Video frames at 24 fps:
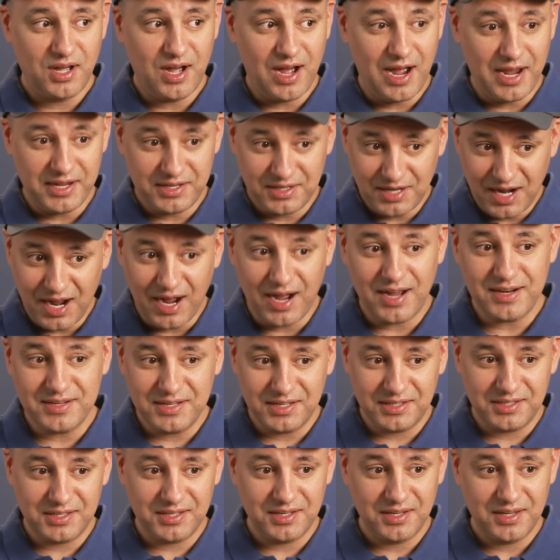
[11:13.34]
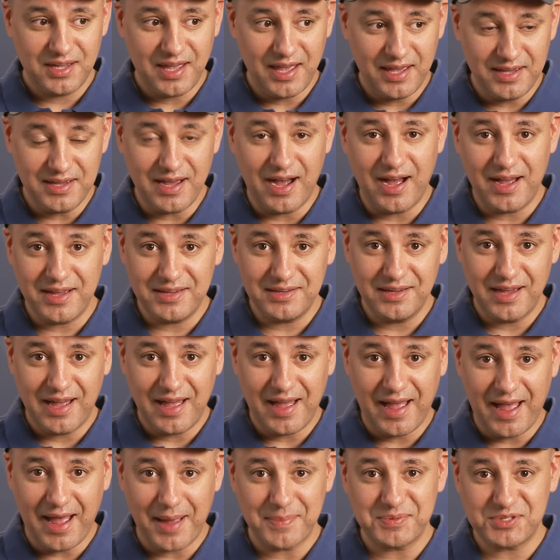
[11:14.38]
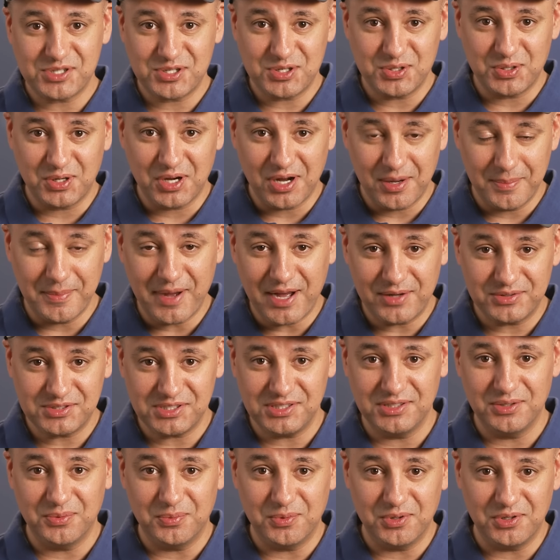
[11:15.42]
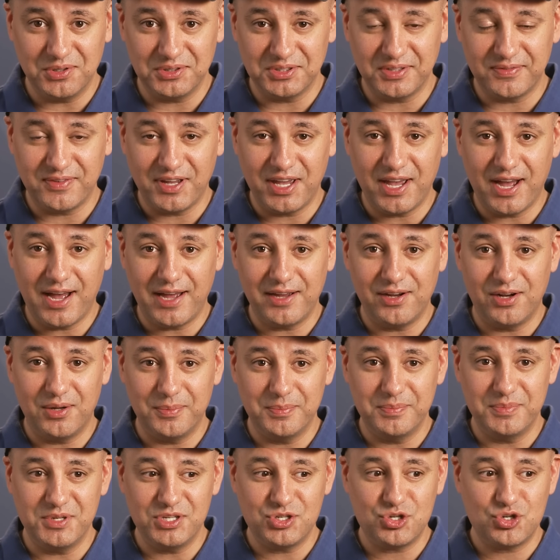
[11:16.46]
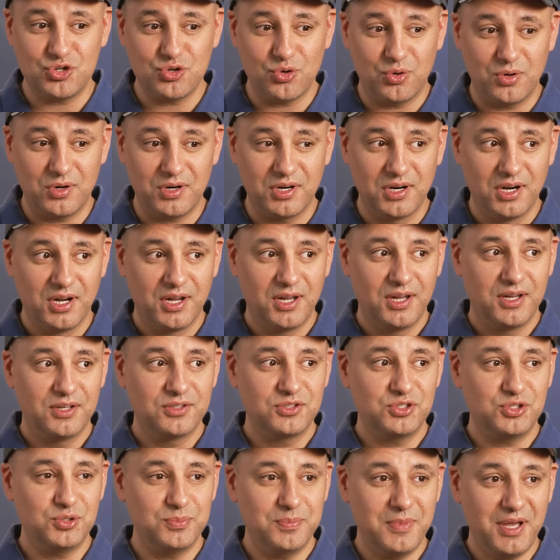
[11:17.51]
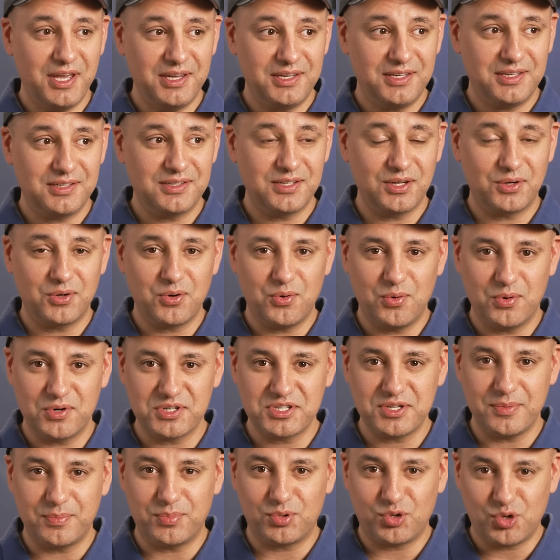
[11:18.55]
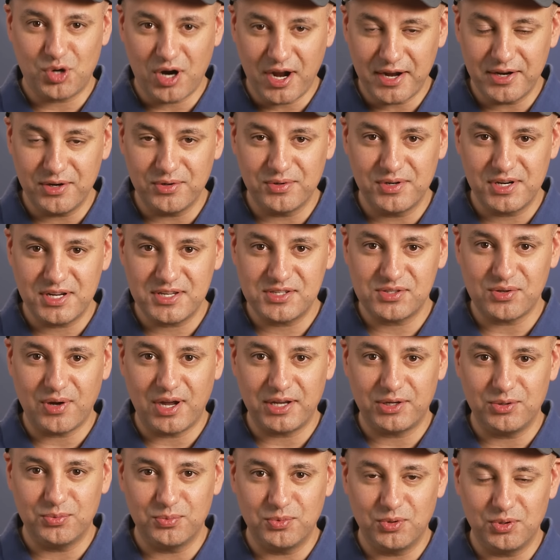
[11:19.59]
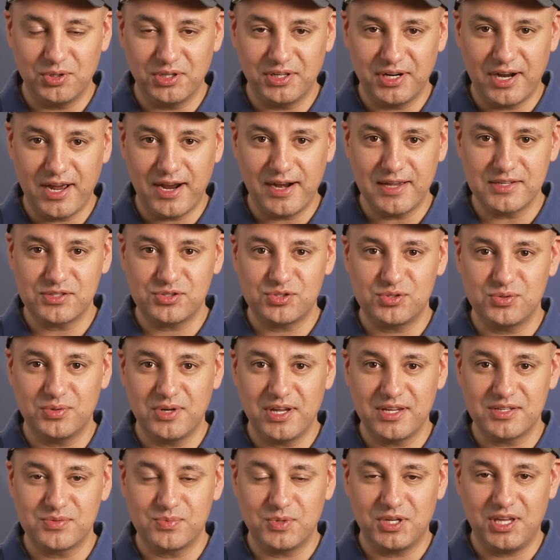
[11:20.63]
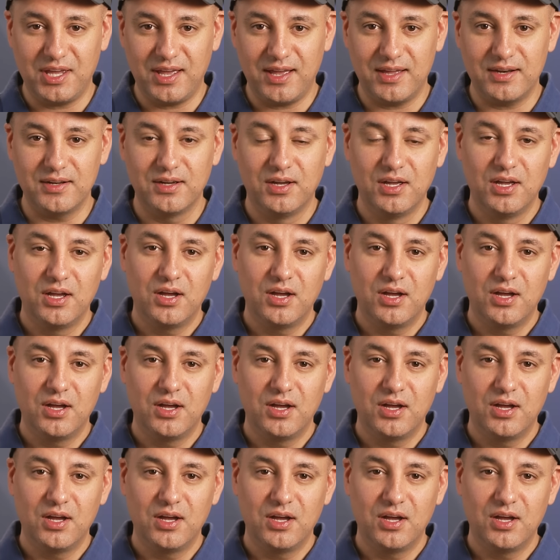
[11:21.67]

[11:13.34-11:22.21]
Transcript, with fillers: iconic AI apps to come out in the world of AI, I'll be sure to make the course a priority so I could roll it out as soon as we can.